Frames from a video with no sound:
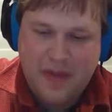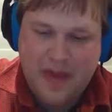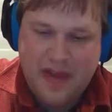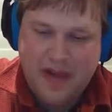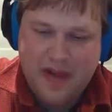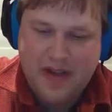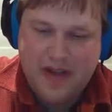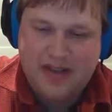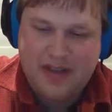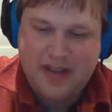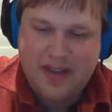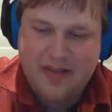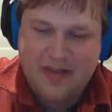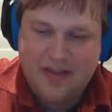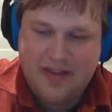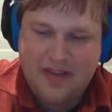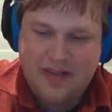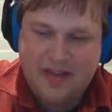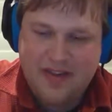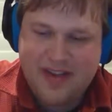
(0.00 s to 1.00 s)
and not
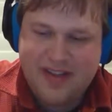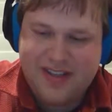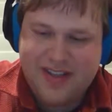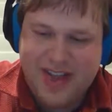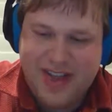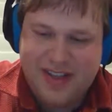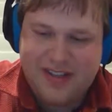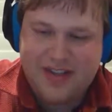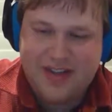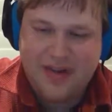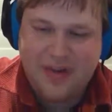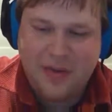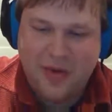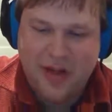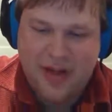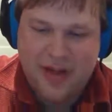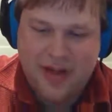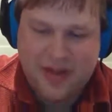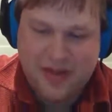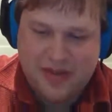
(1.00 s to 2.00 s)
even the fantastic
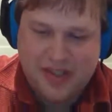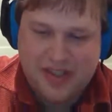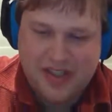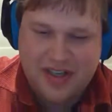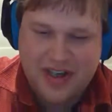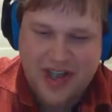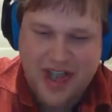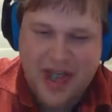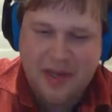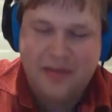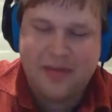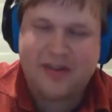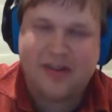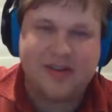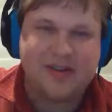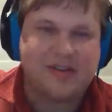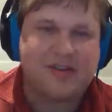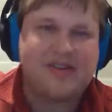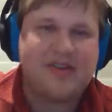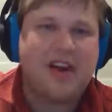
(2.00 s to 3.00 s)
wonder which had
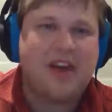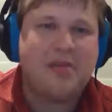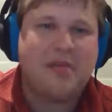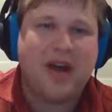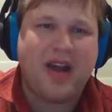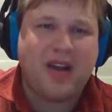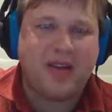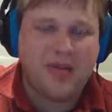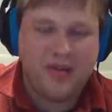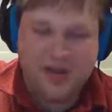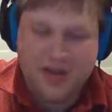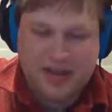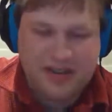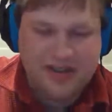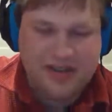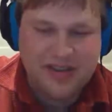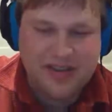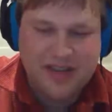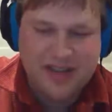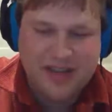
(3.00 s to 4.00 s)
happened could stay my
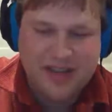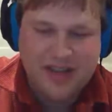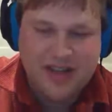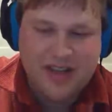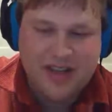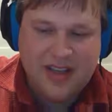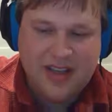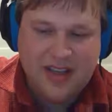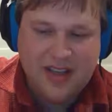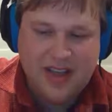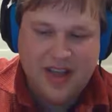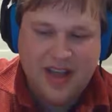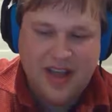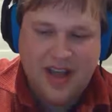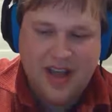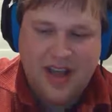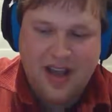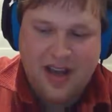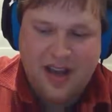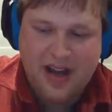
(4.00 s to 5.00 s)
course.
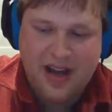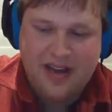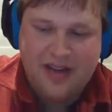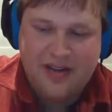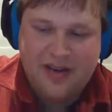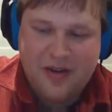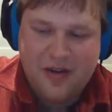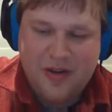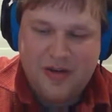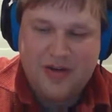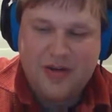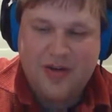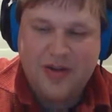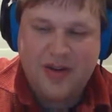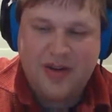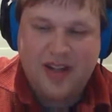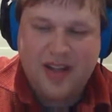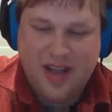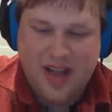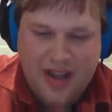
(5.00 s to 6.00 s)
I neither knew
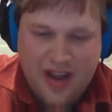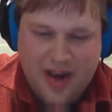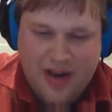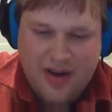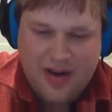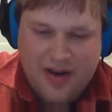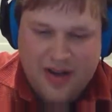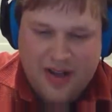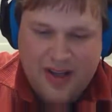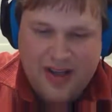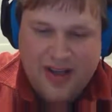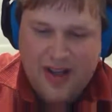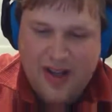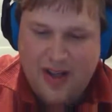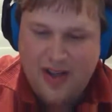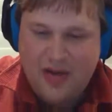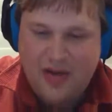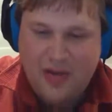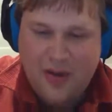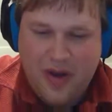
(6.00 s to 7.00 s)
nor cared
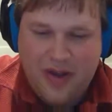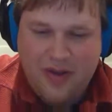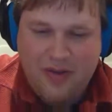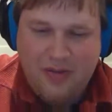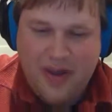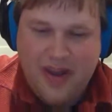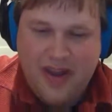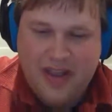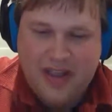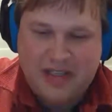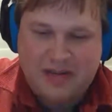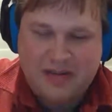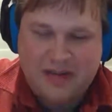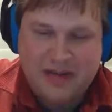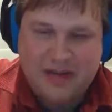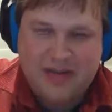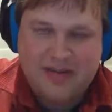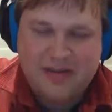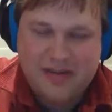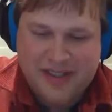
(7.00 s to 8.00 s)
whether my
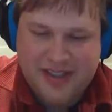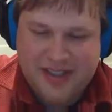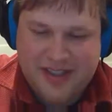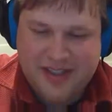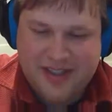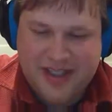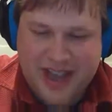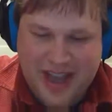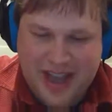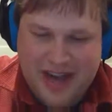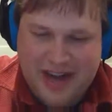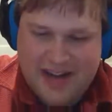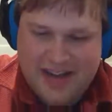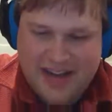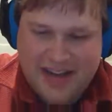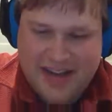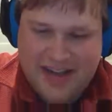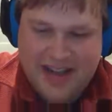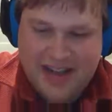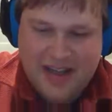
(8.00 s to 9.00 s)
experience was
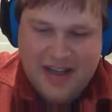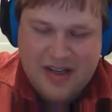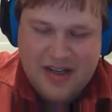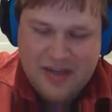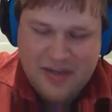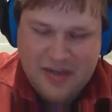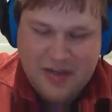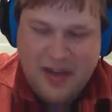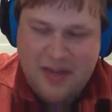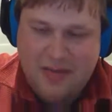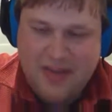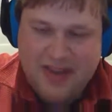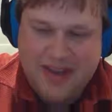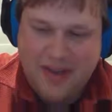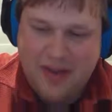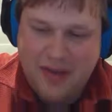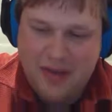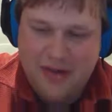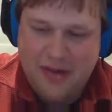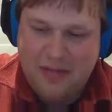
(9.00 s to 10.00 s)
insanity,
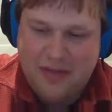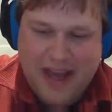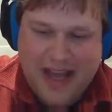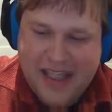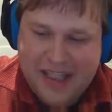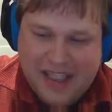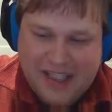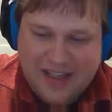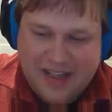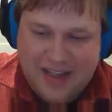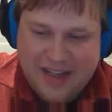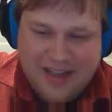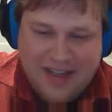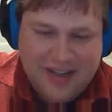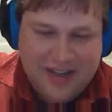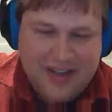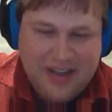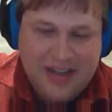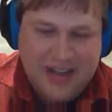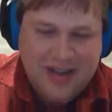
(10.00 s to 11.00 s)
dreaming, or magic,
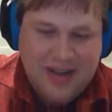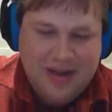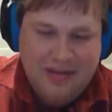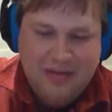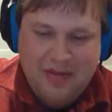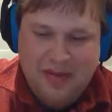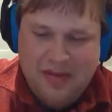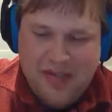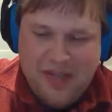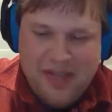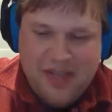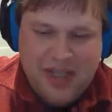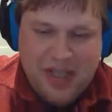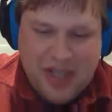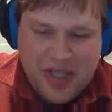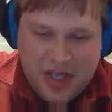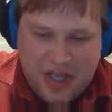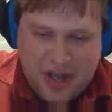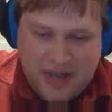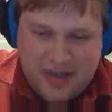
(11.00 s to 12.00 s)
but was
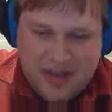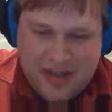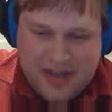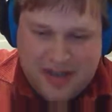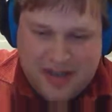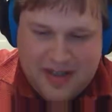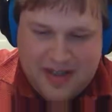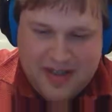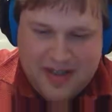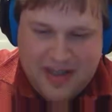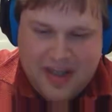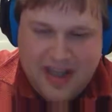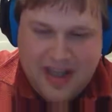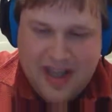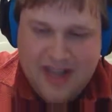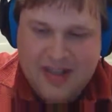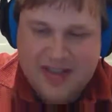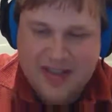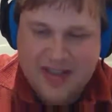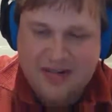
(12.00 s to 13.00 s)
determined to
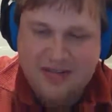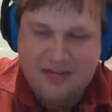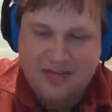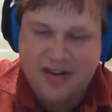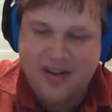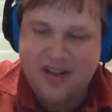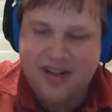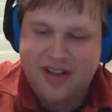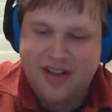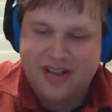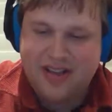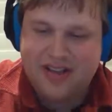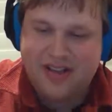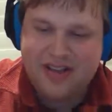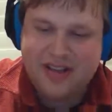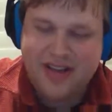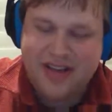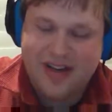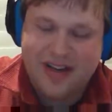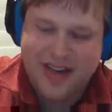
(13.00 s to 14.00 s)
gaze on
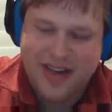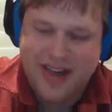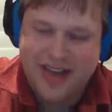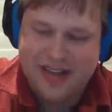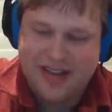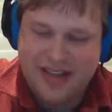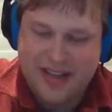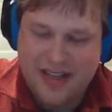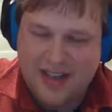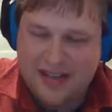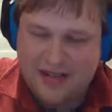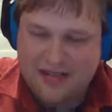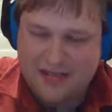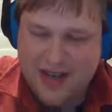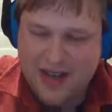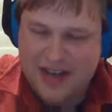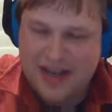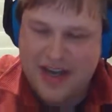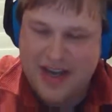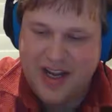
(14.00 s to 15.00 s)
brilliance and gaiety
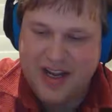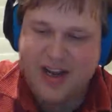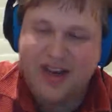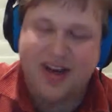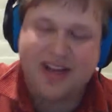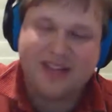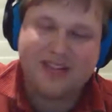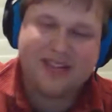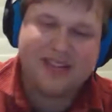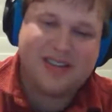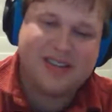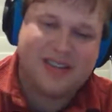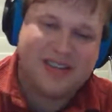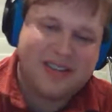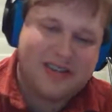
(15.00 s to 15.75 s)
at any cost.